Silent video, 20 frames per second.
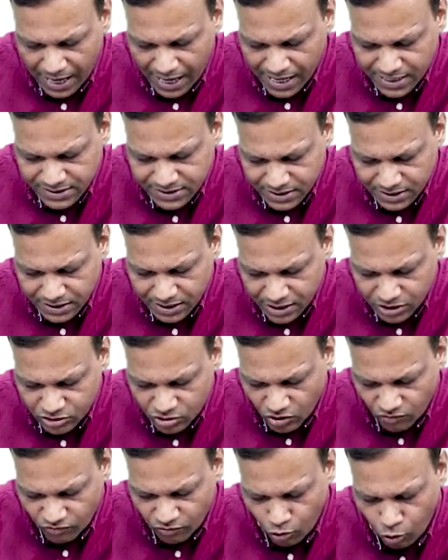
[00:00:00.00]
As in
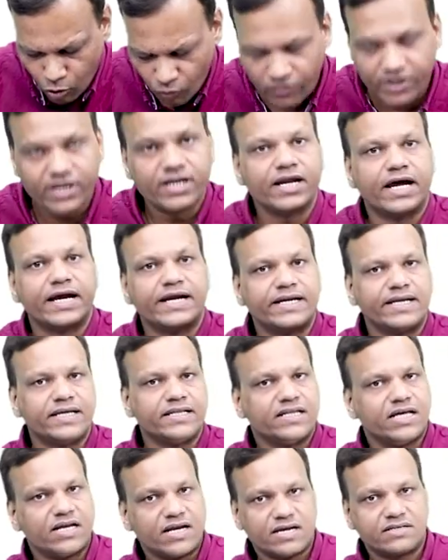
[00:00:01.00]
case of
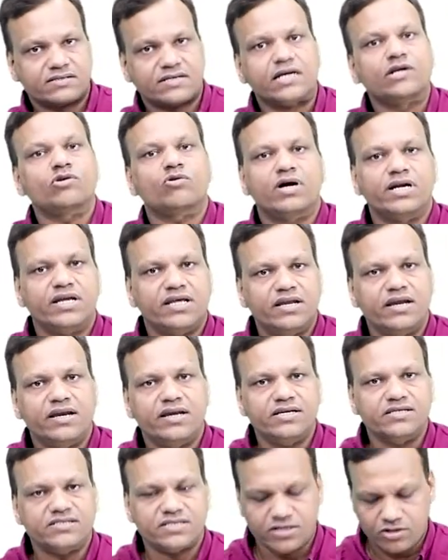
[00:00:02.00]
COVID-19, there are cytokine
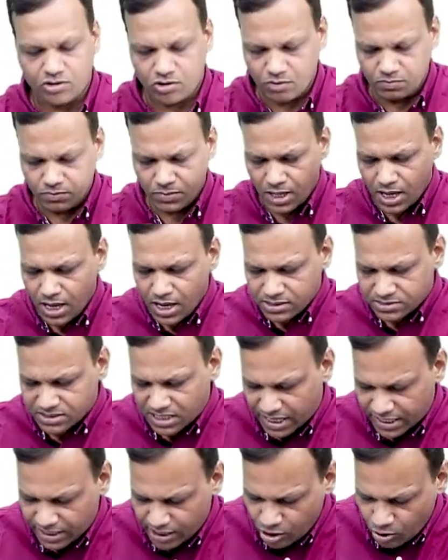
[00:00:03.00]
release syndrome.
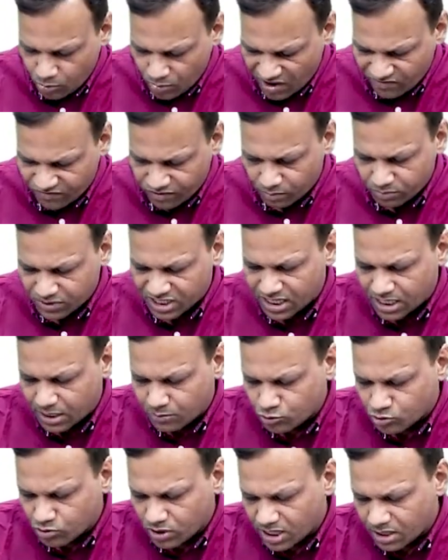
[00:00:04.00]
Sarilumab, from the
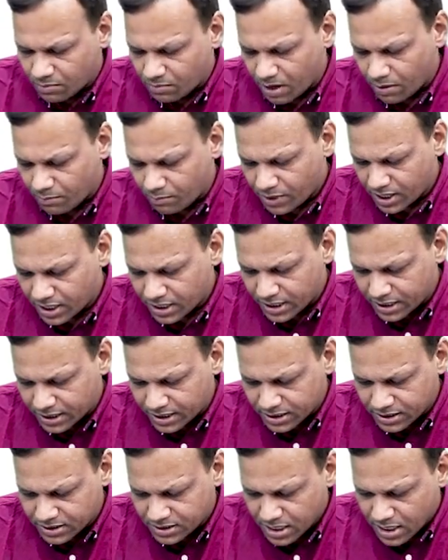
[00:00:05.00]
name you can remember,
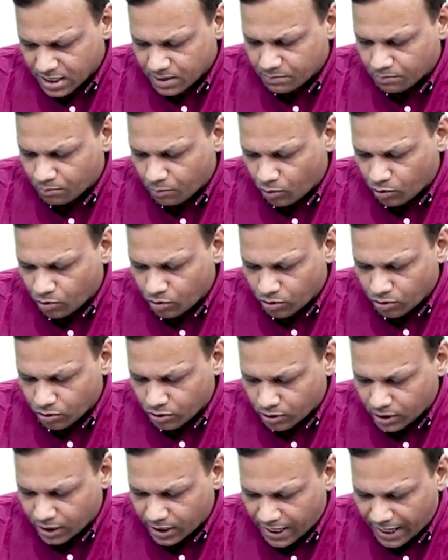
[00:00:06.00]
it is
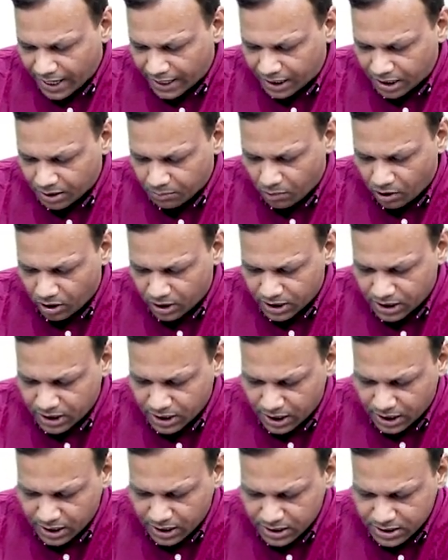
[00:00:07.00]
monoclonal
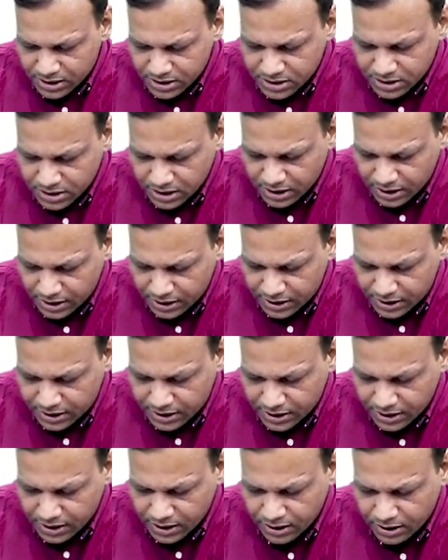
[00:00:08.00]
antibody against
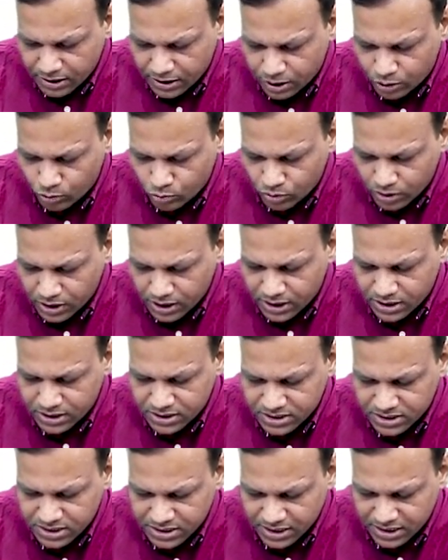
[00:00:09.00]

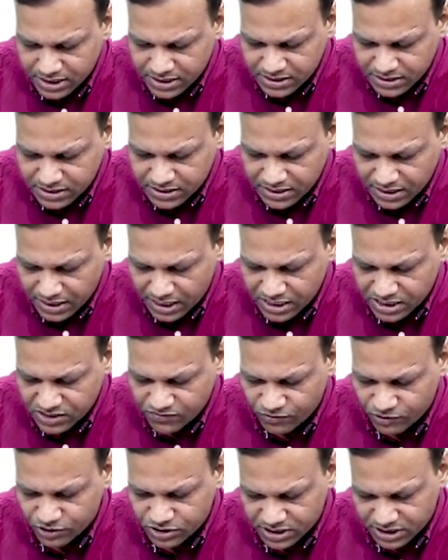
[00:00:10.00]
interleukin 6,
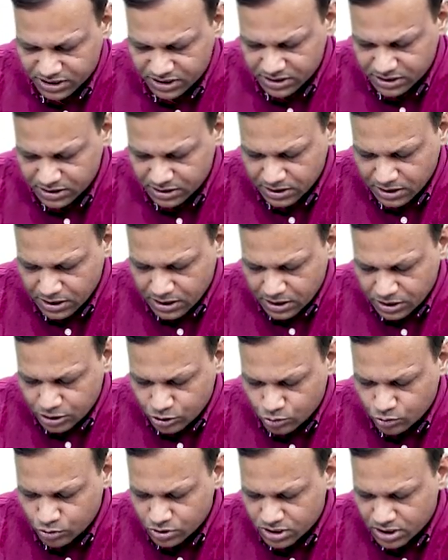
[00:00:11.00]
S for 6,
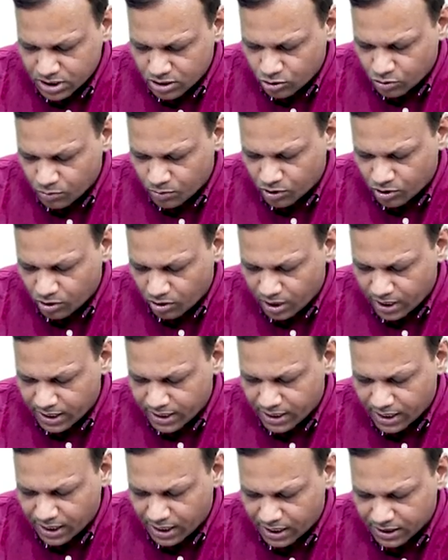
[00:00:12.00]
used in
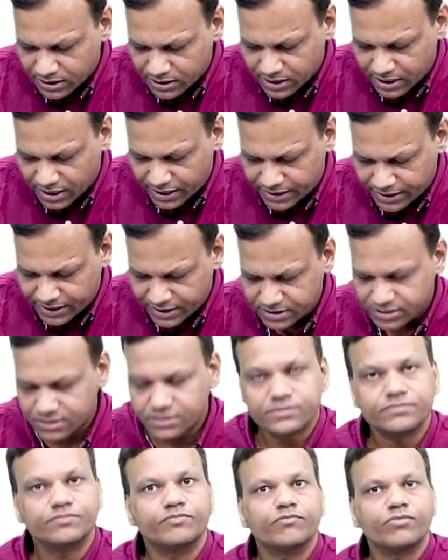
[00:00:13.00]
rheumatoid
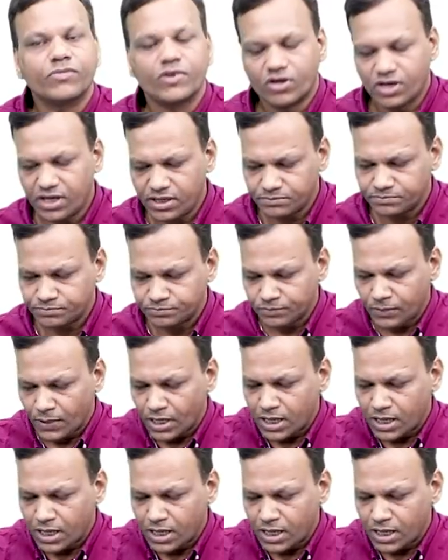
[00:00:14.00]
arthritis. Okay.